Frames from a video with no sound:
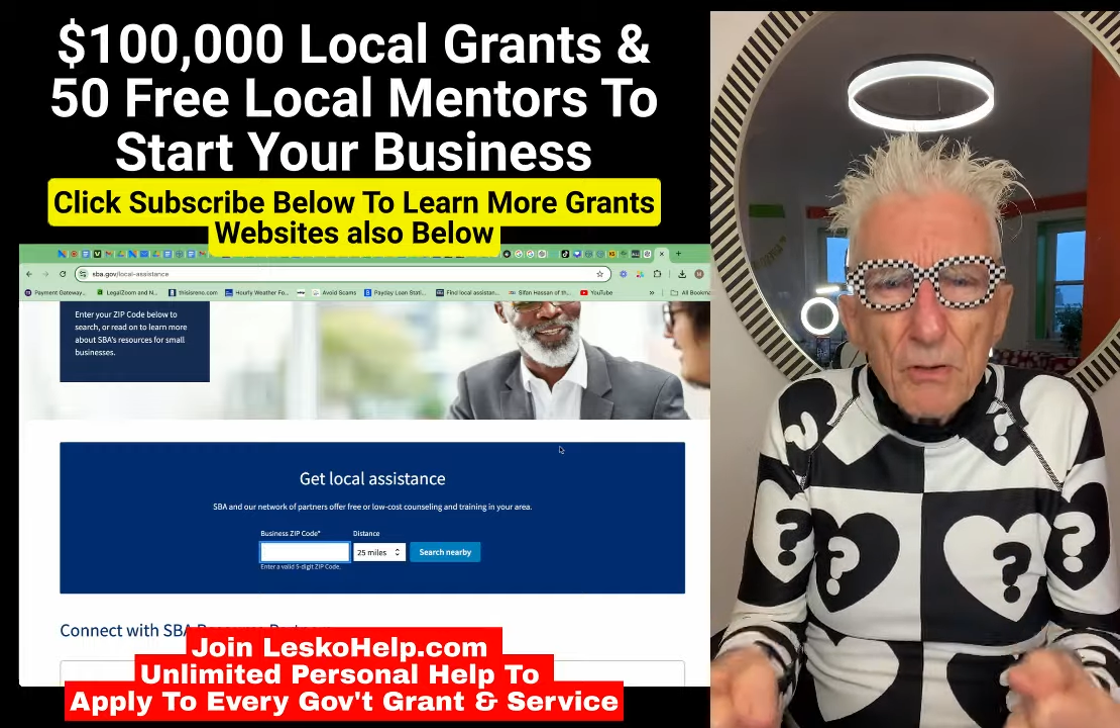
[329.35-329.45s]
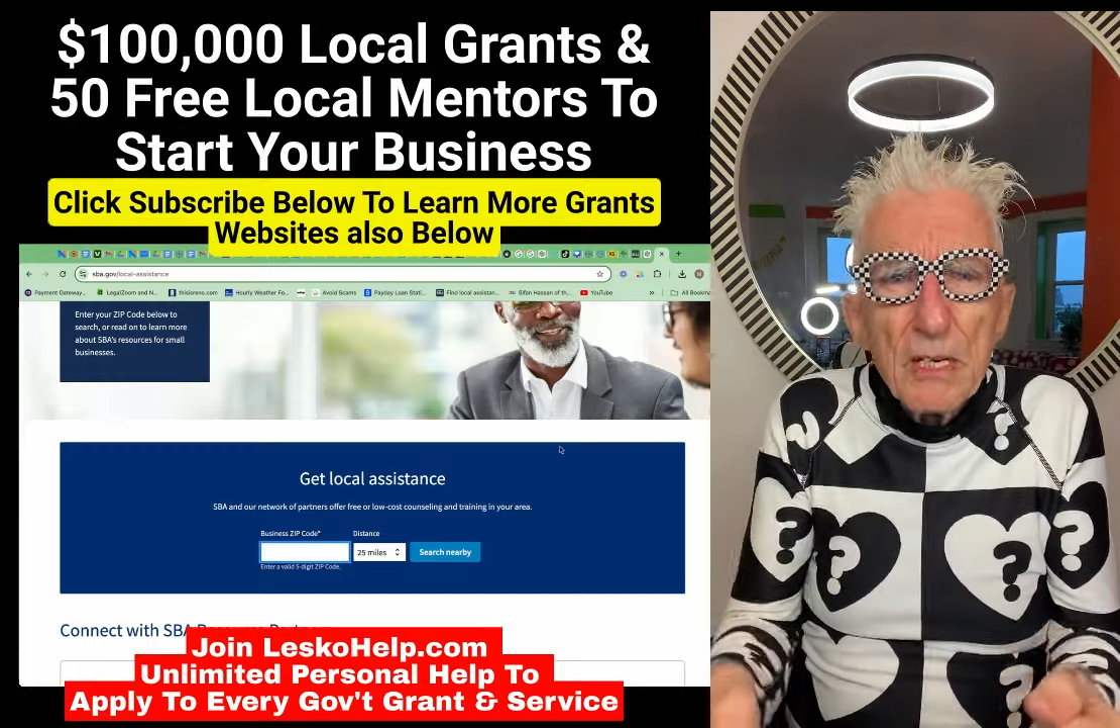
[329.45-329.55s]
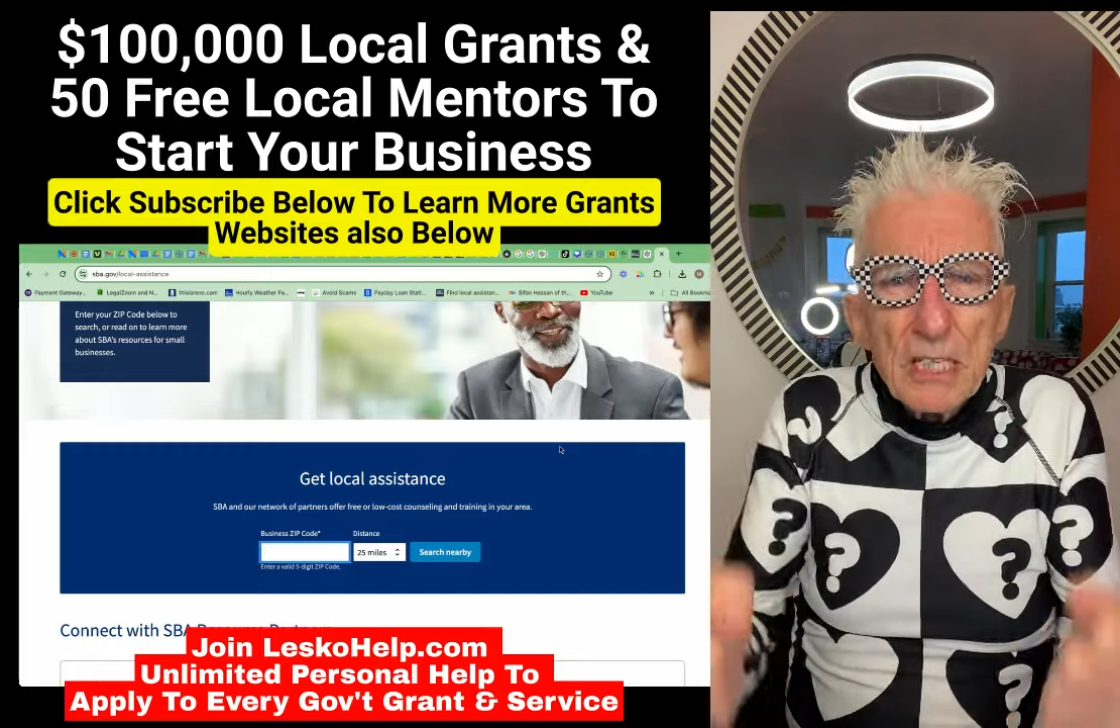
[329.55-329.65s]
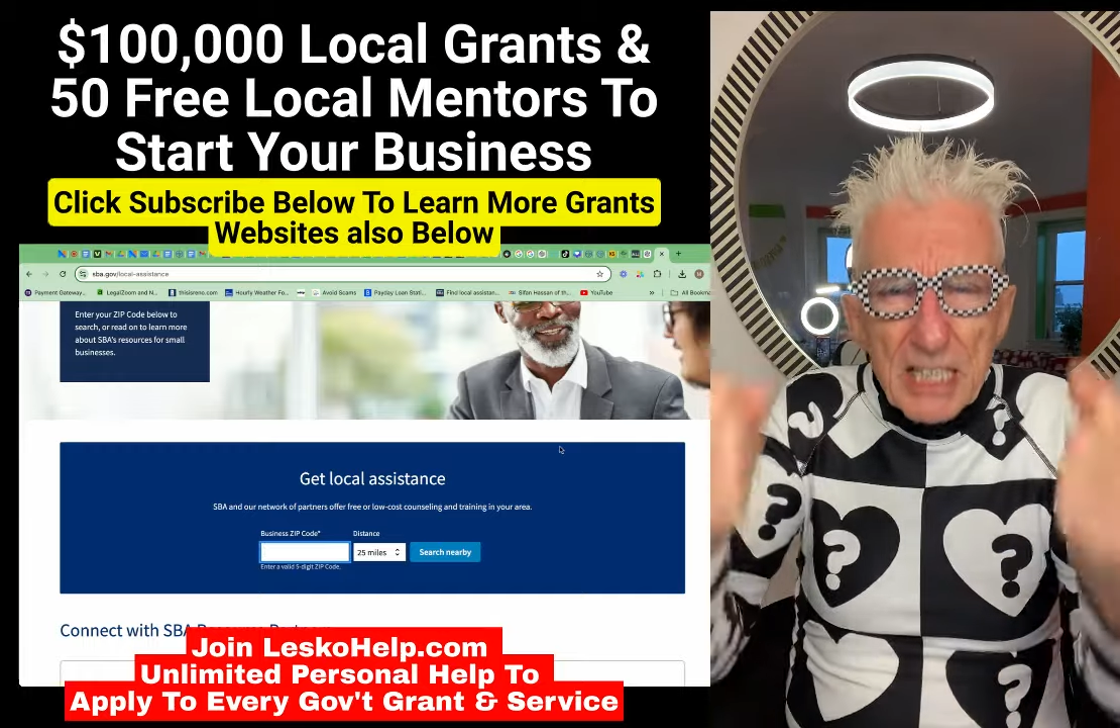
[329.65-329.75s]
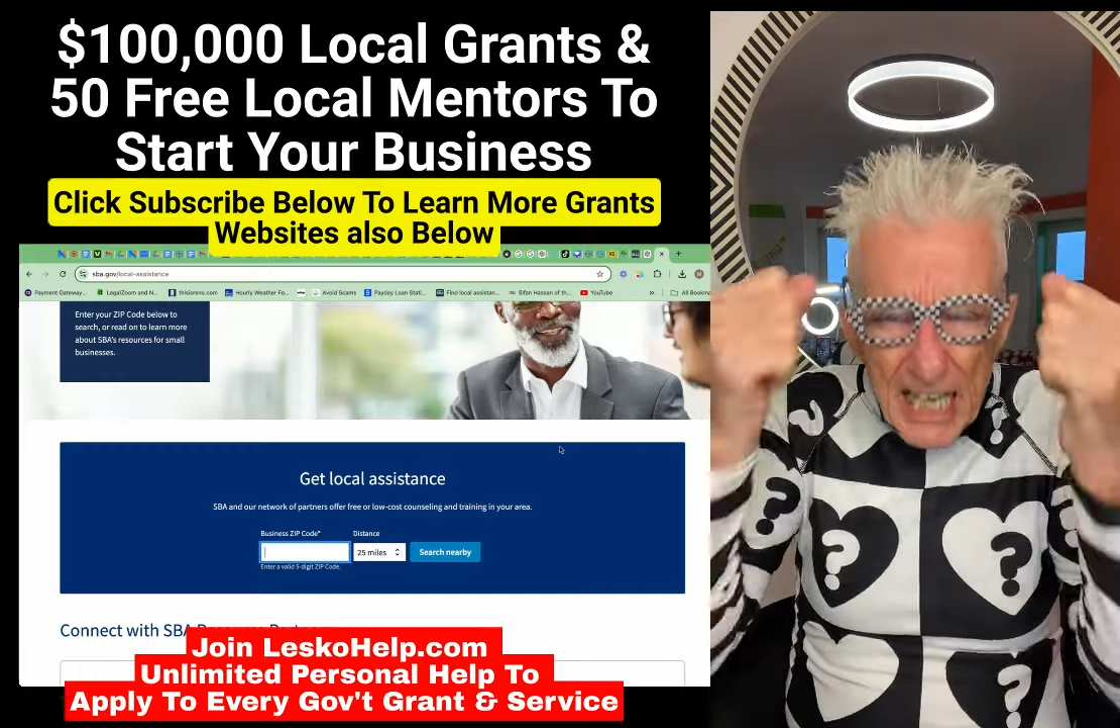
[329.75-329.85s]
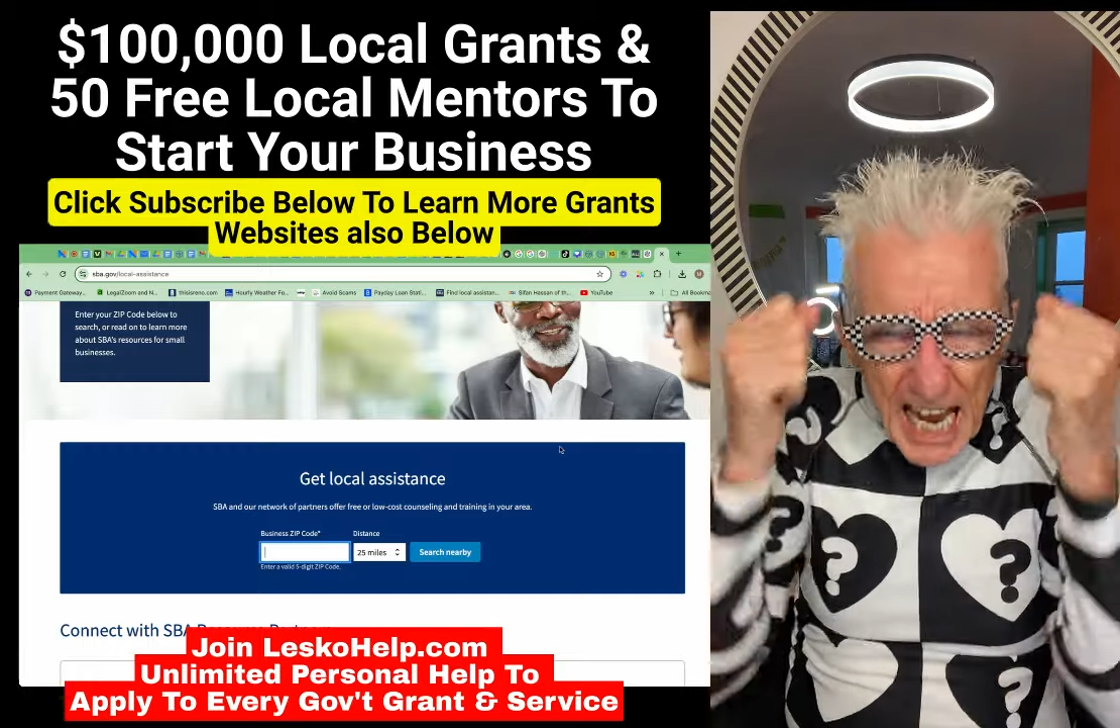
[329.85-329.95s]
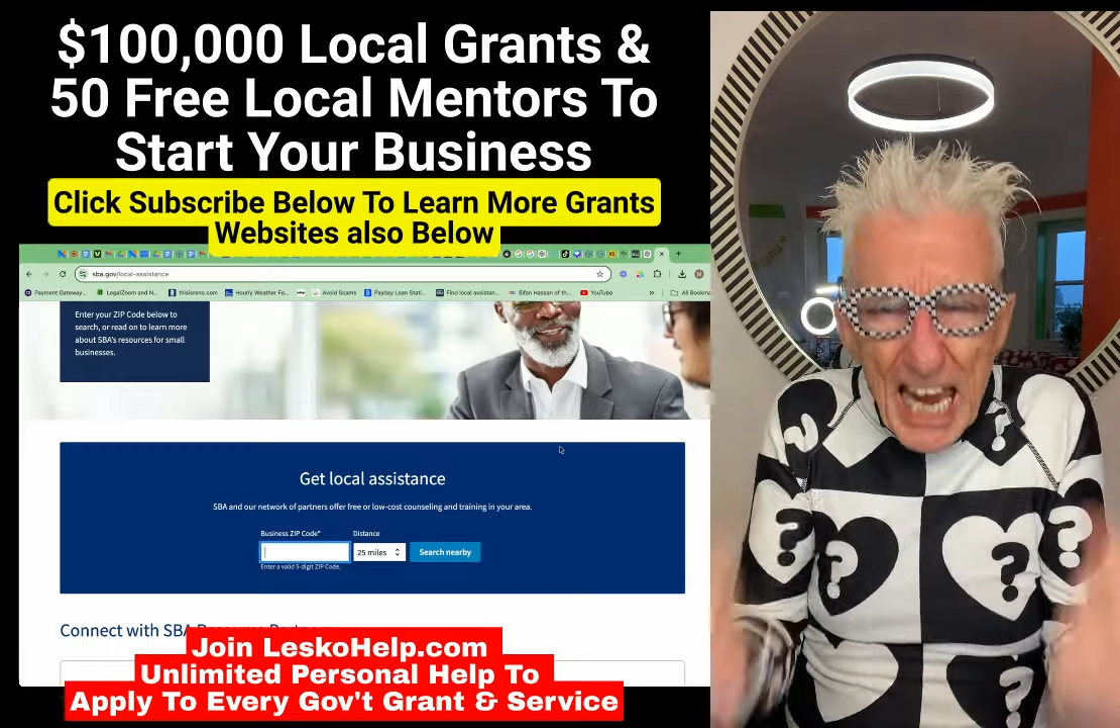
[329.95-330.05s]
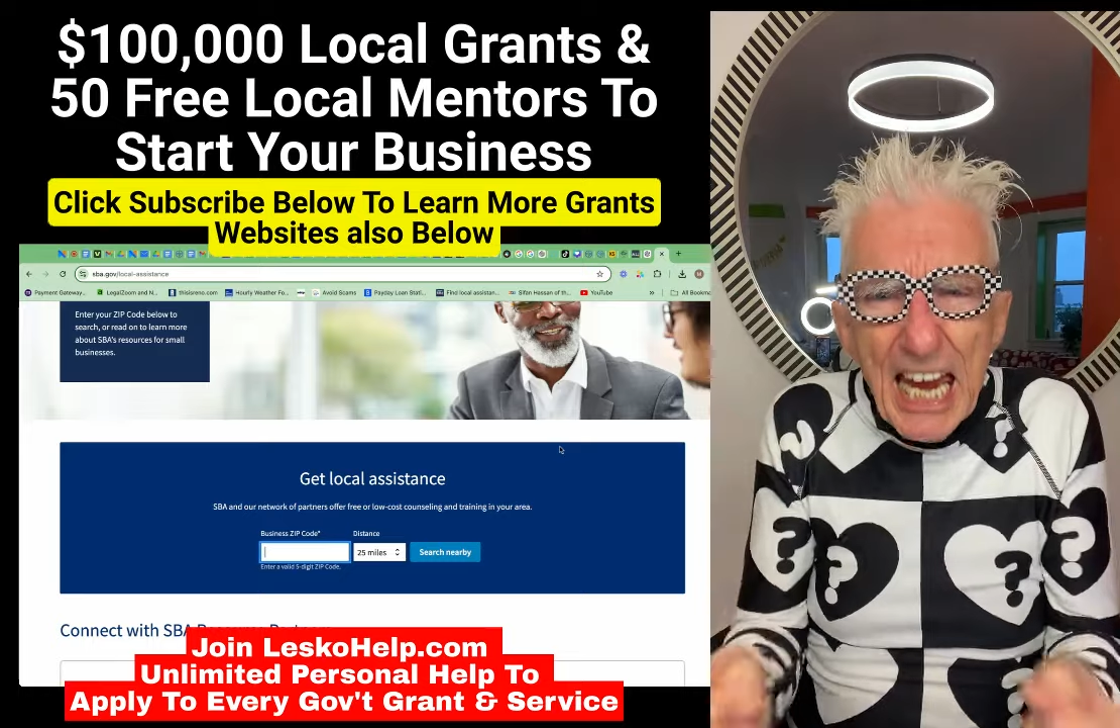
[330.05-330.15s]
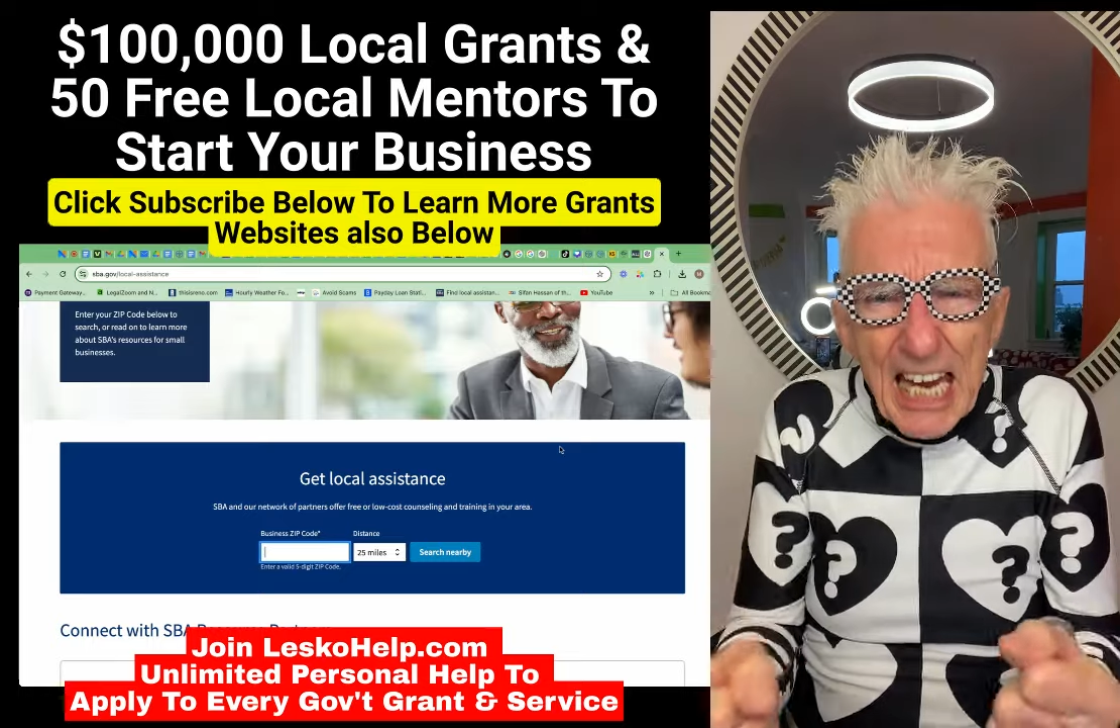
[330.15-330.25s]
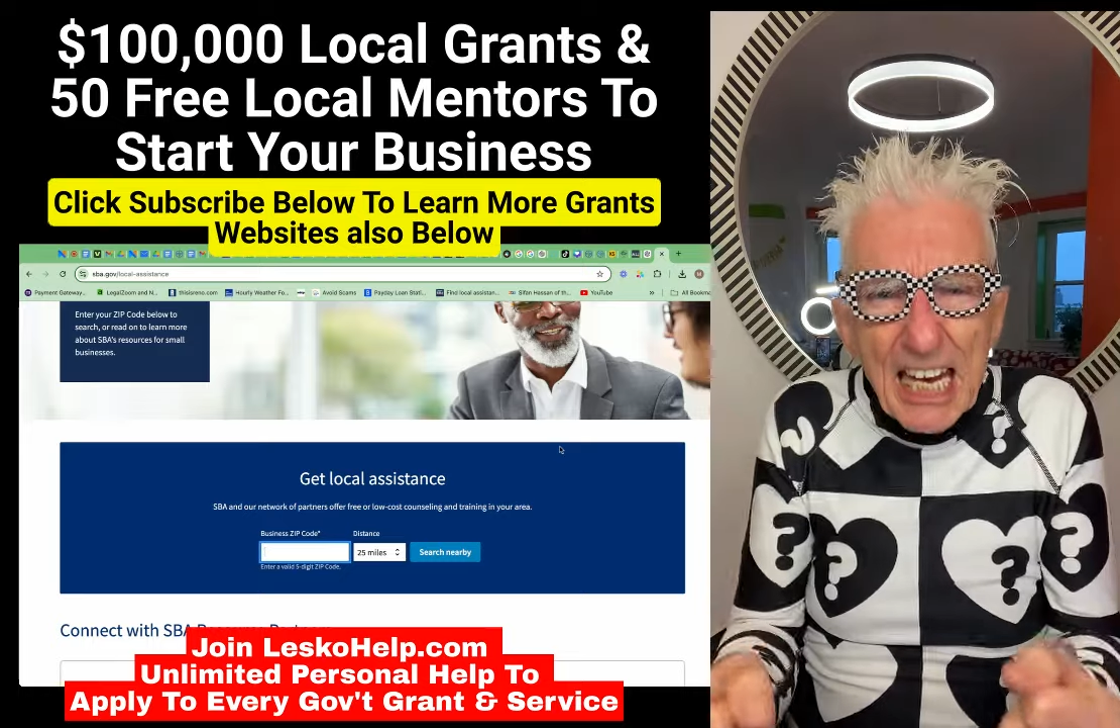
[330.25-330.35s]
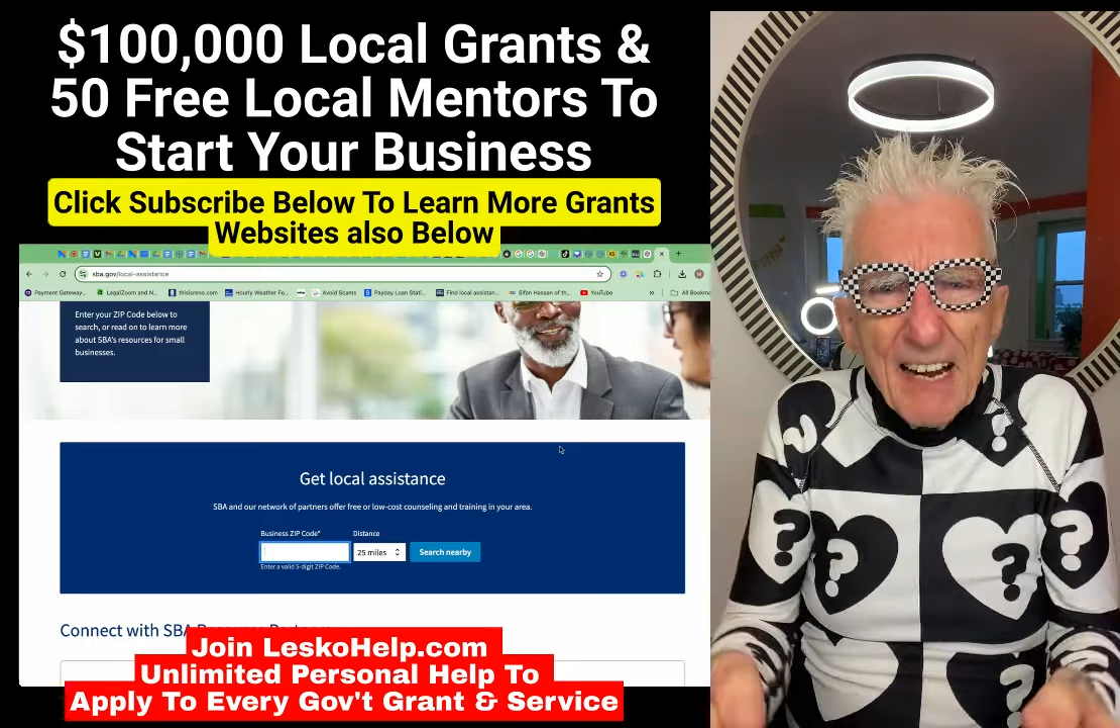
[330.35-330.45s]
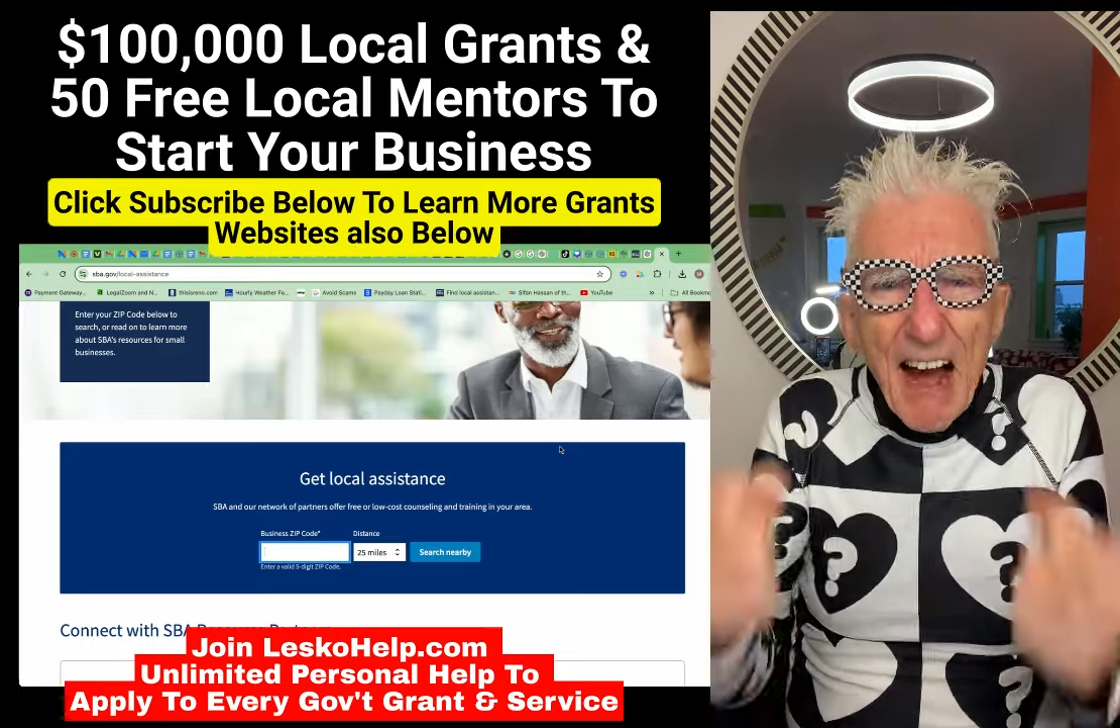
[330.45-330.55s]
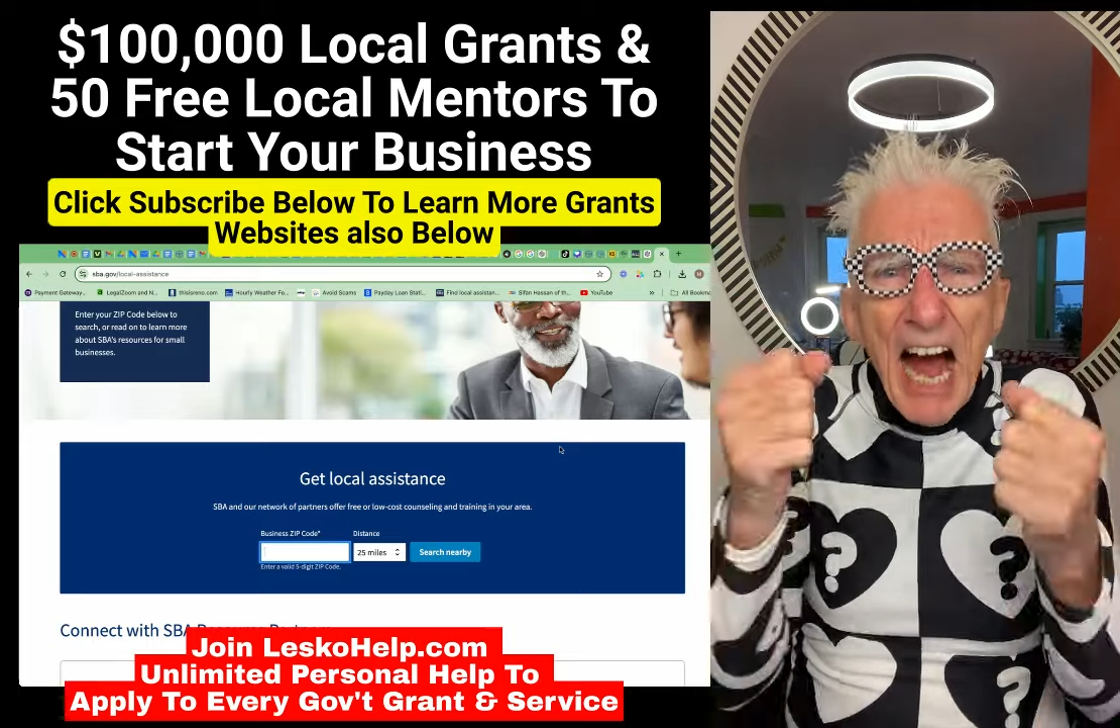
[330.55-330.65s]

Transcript: You say, hey,